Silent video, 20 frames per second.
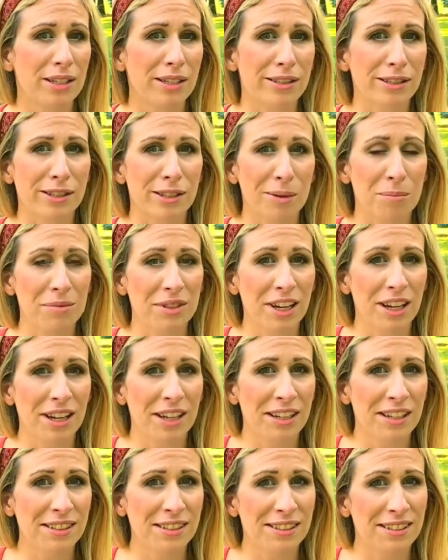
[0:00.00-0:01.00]
some
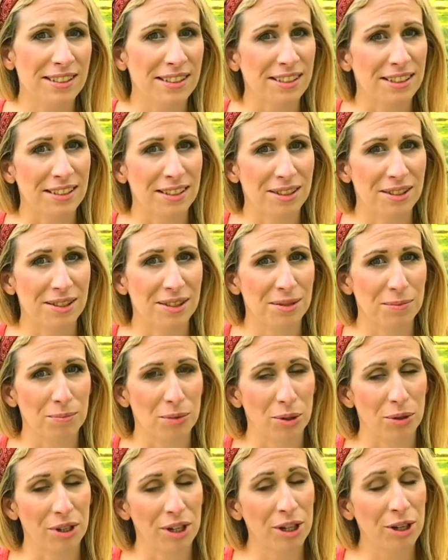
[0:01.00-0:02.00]
days it's
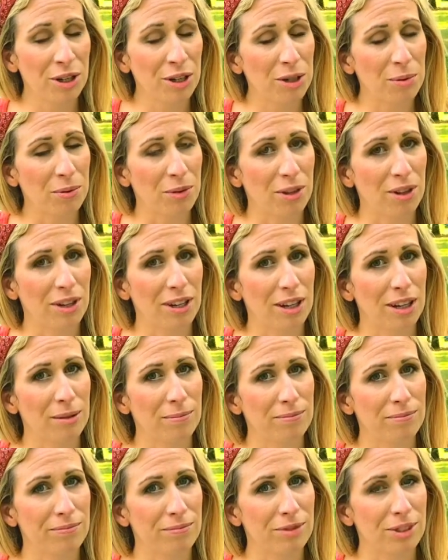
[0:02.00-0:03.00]
more irritable and
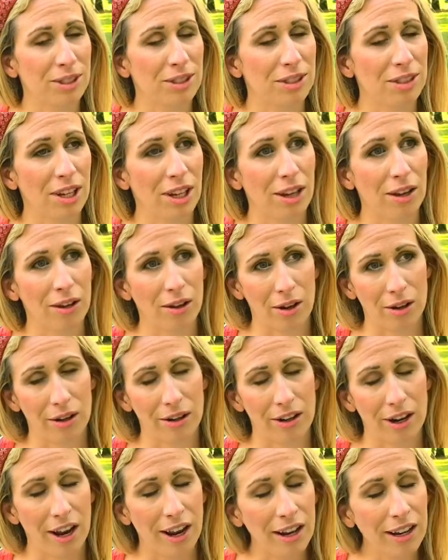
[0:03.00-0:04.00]
I'm just like,
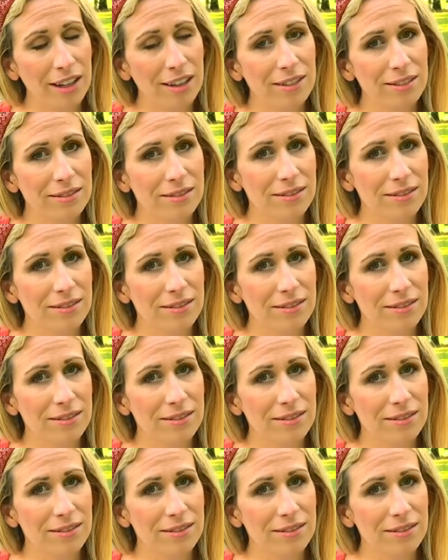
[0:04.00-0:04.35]
all right,